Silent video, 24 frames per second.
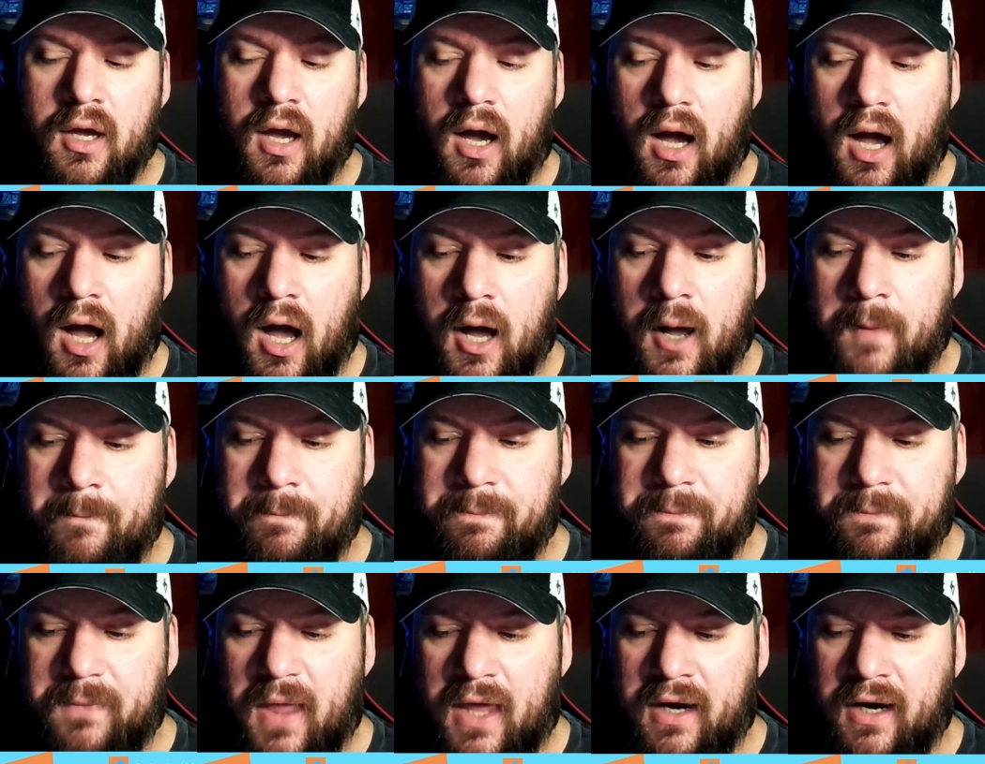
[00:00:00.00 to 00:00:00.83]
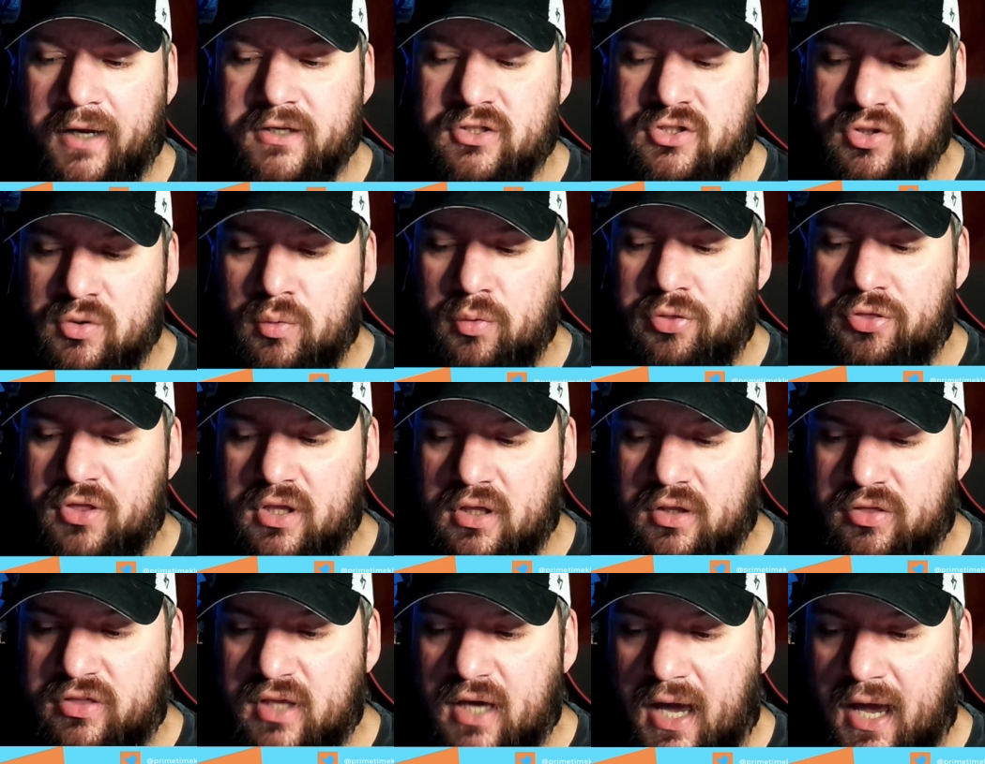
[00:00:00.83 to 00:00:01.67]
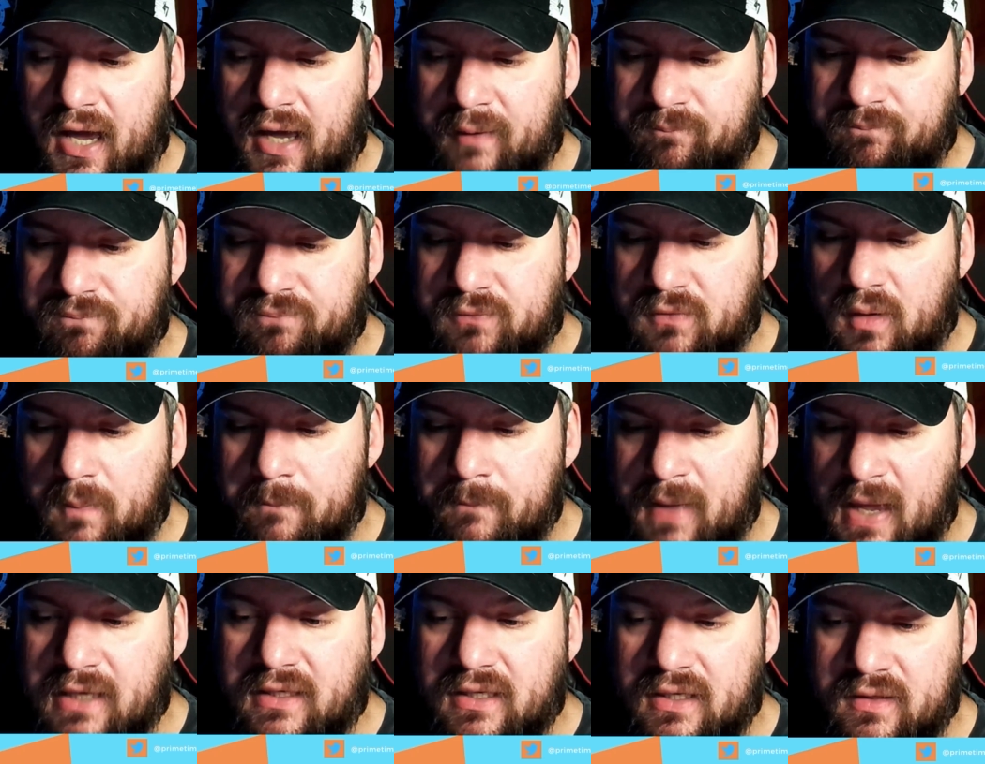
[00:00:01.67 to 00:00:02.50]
And I do think that making